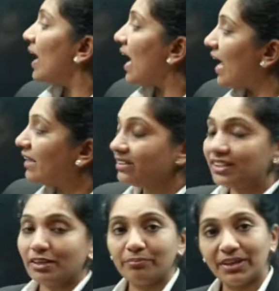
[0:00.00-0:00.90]
and the
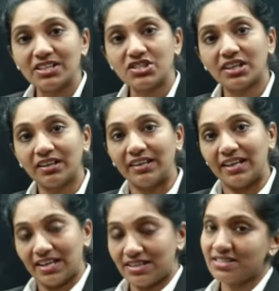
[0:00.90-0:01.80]
temperature,
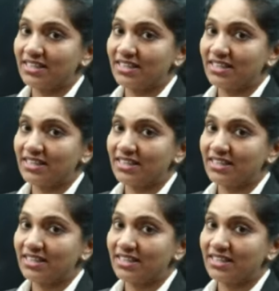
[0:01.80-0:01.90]
it is